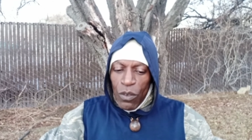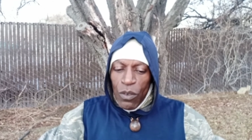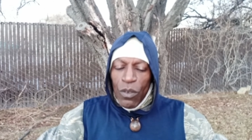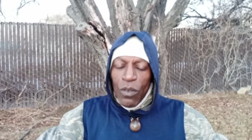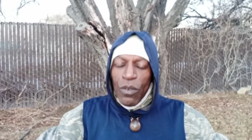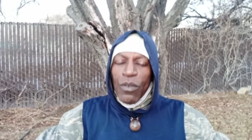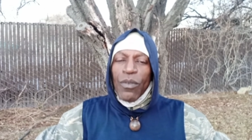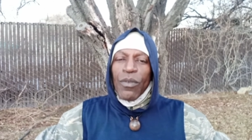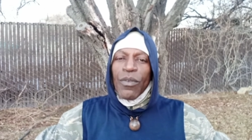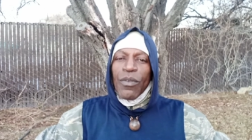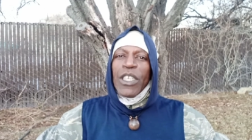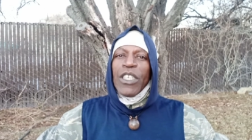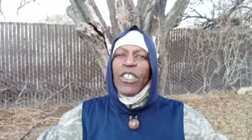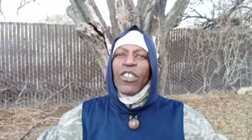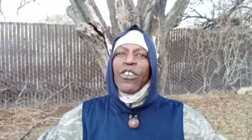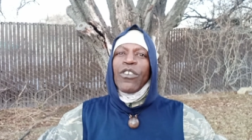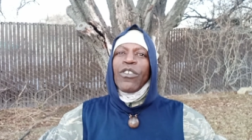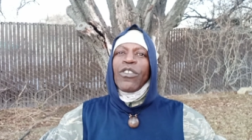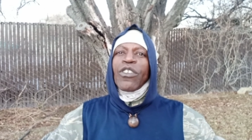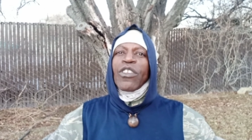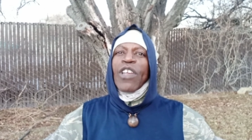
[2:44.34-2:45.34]

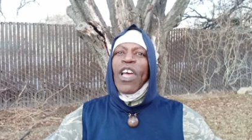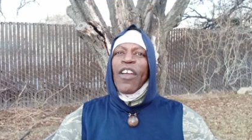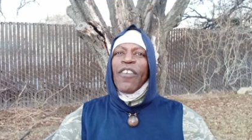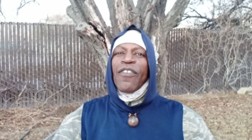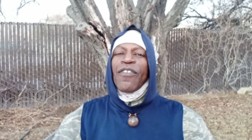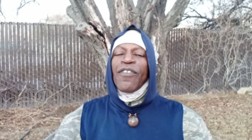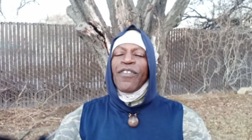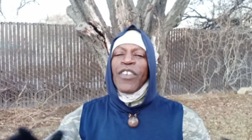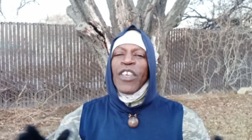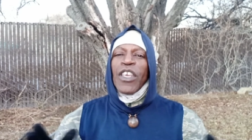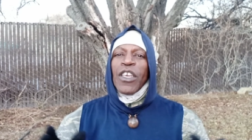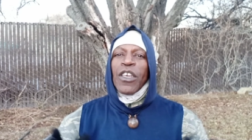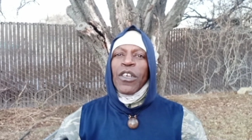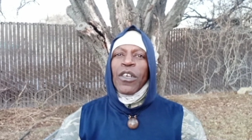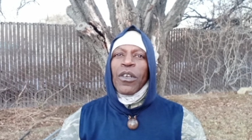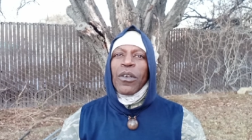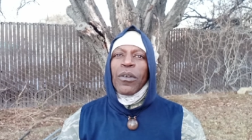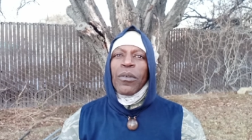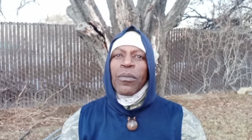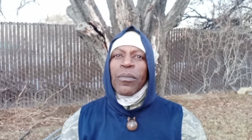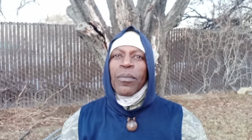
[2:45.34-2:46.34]
reduce our
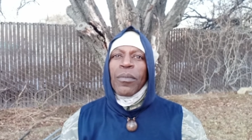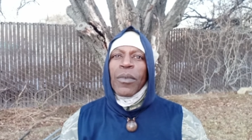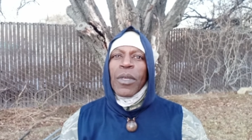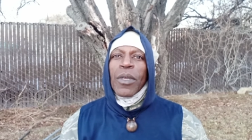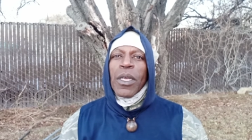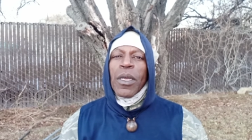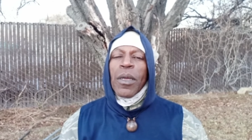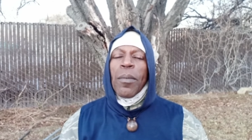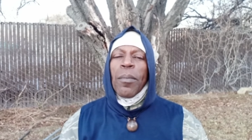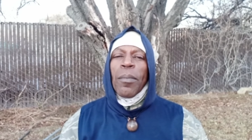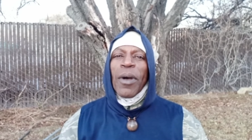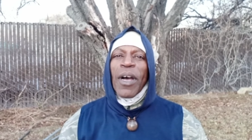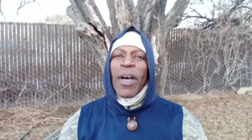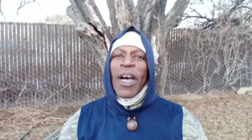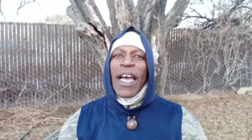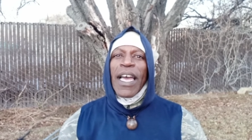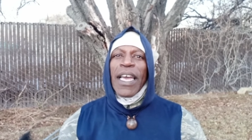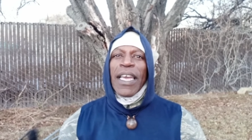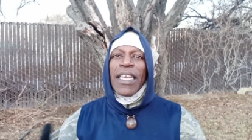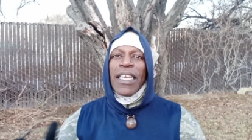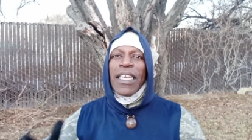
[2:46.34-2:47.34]
fear
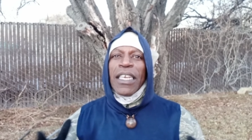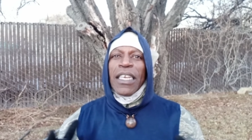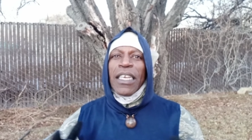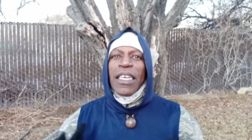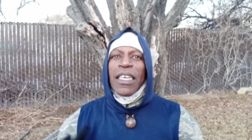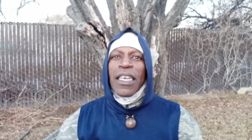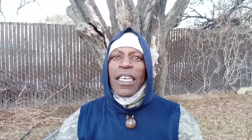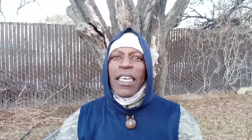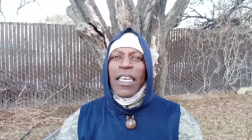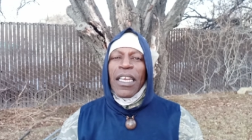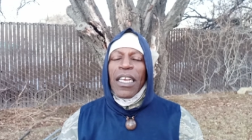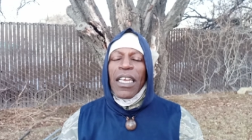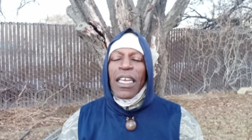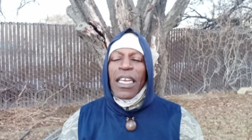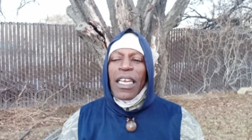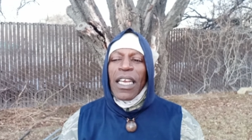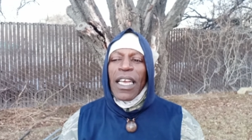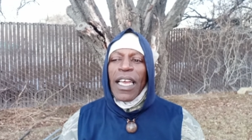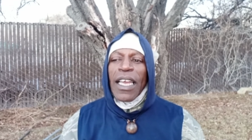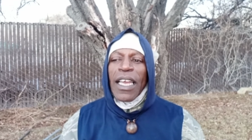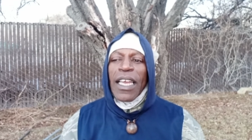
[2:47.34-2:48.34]
by
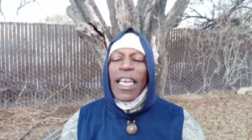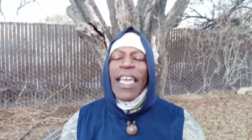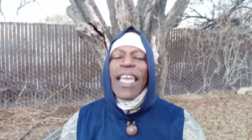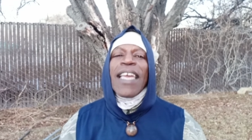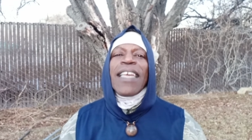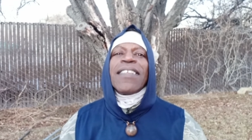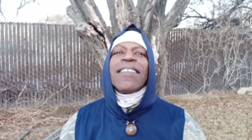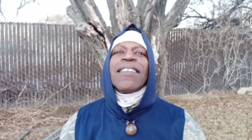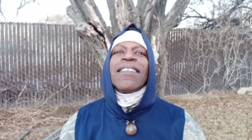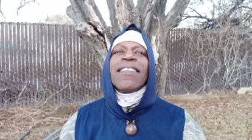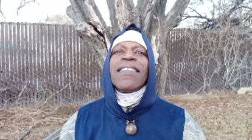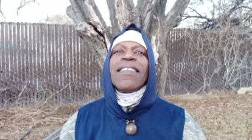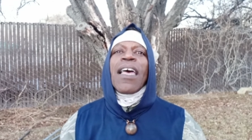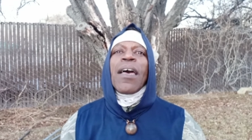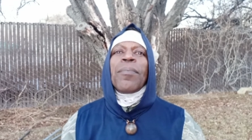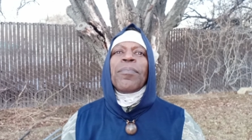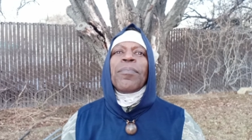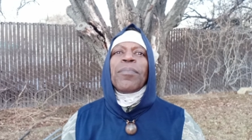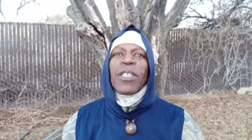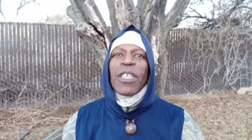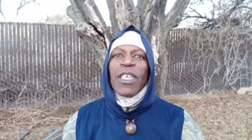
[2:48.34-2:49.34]

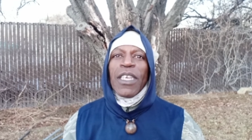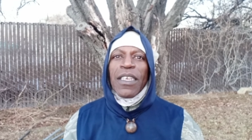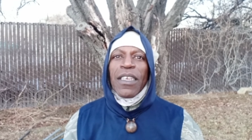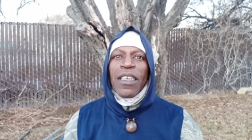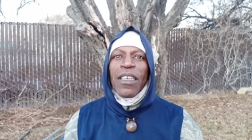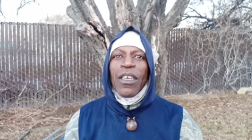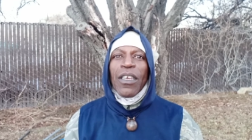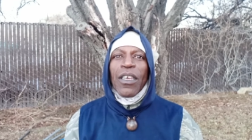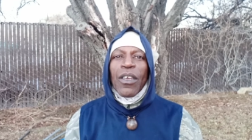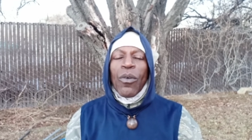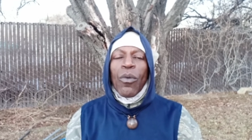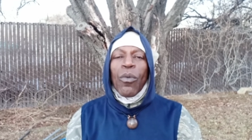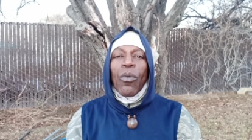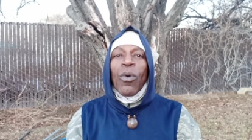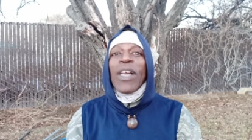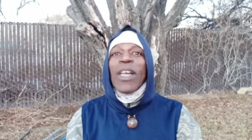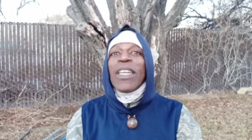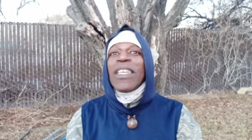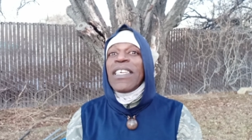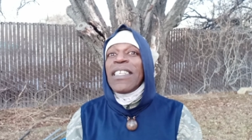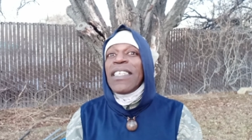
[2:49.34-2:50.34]
accepting
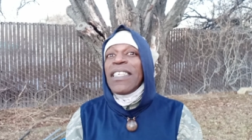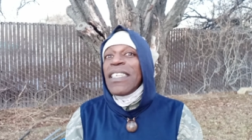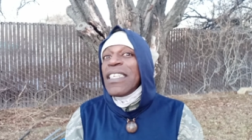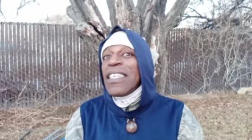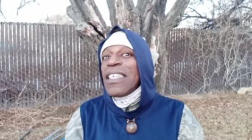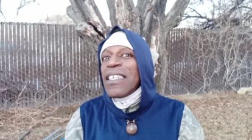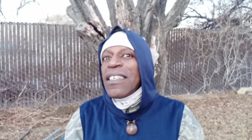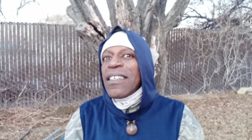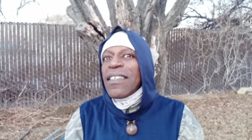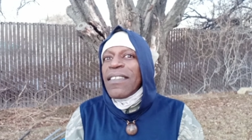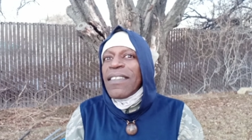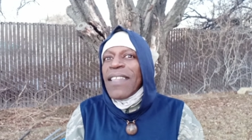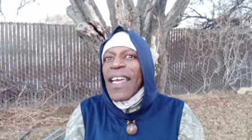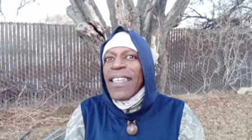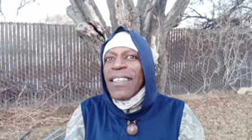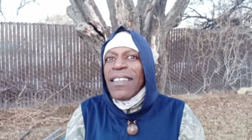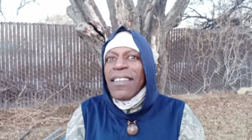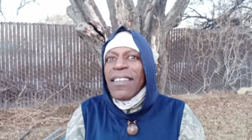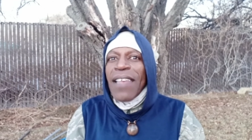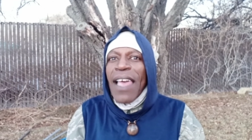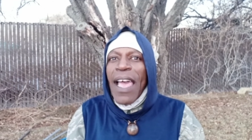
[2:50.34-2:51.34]
what it is that
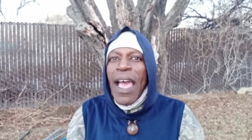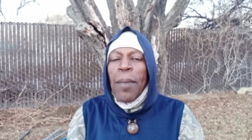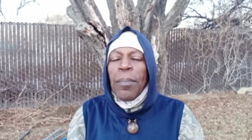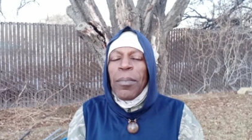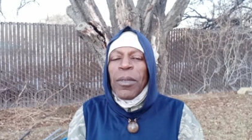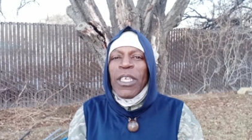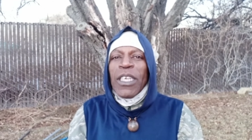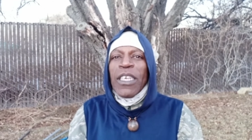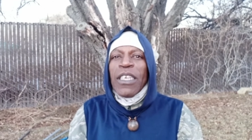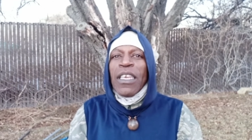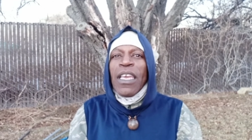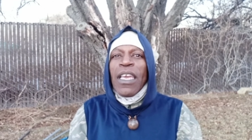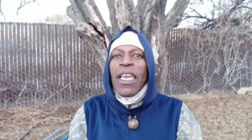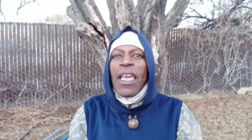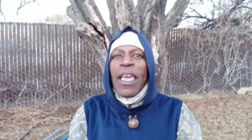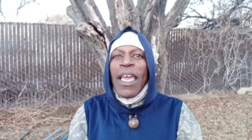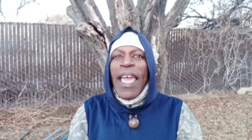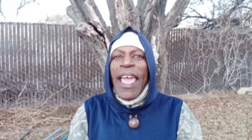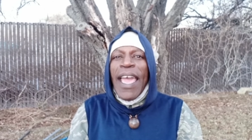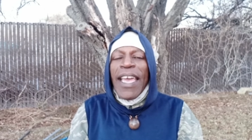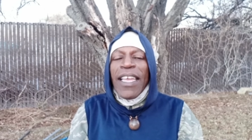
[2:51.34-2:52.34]
is happening
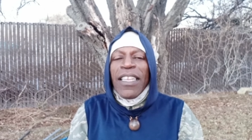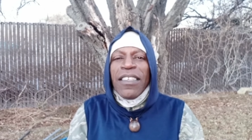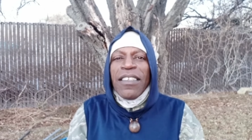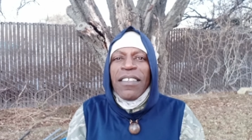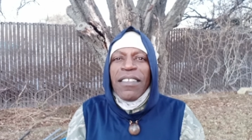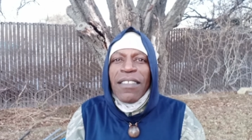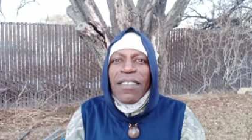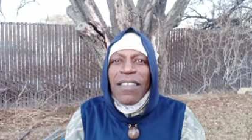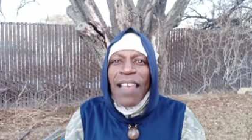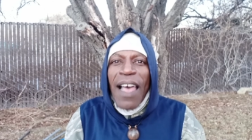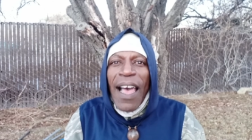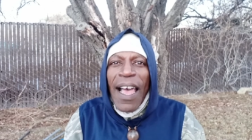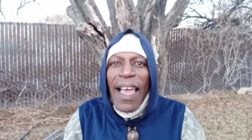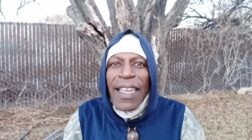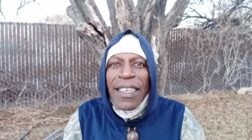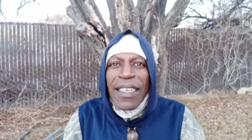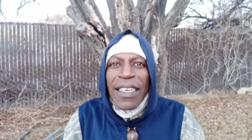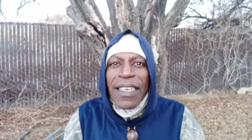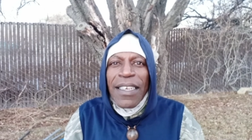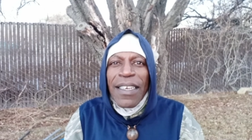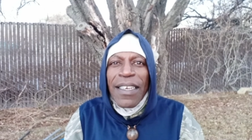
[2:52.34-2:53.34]
and
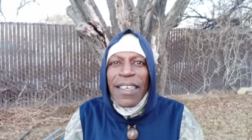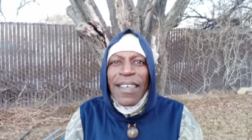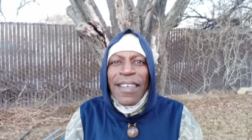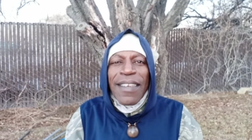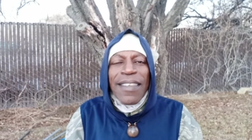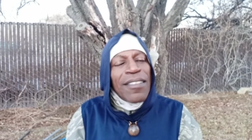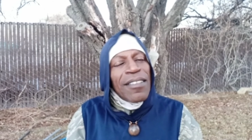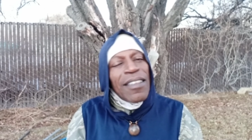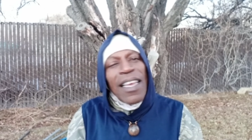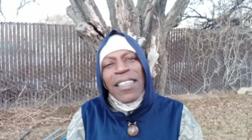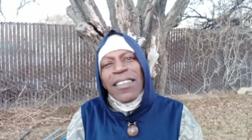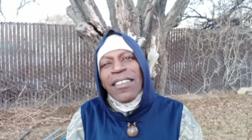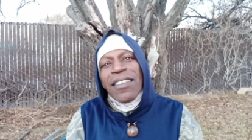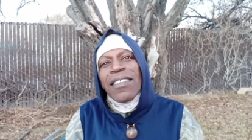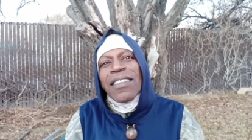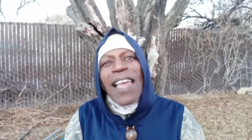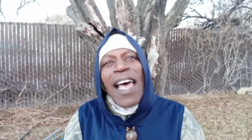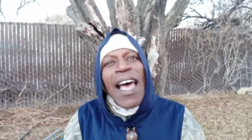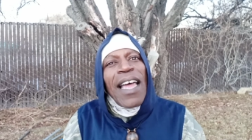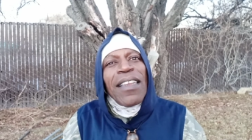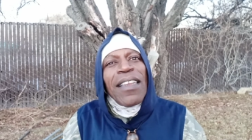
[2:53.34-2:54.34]
deciding that's
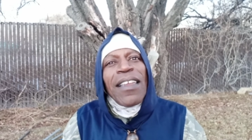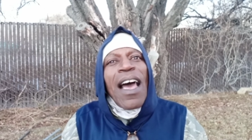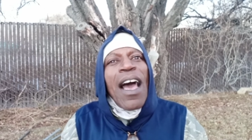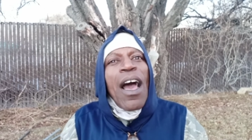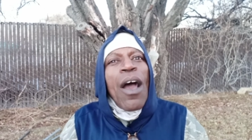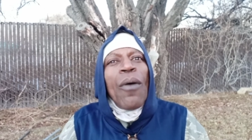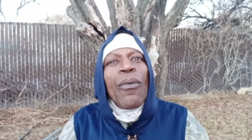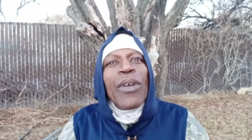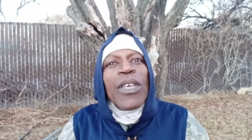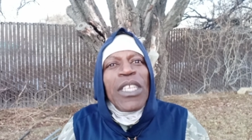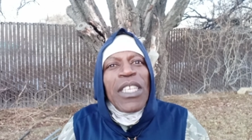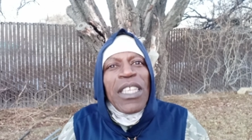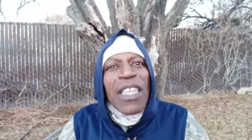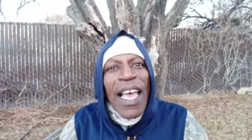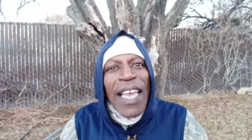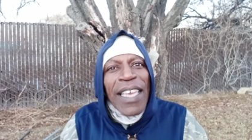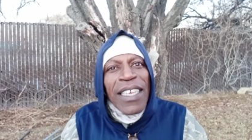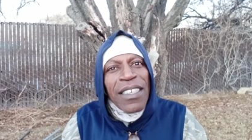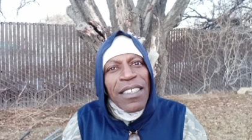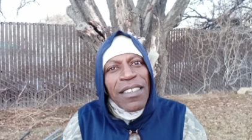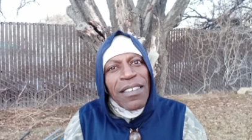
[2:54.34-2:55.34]
not how we'd
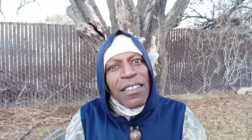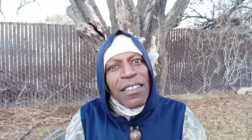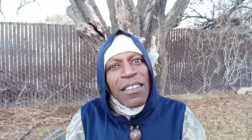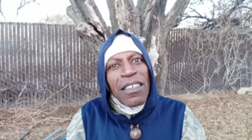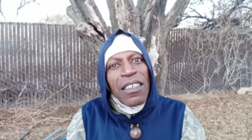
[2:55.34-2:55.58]
like it to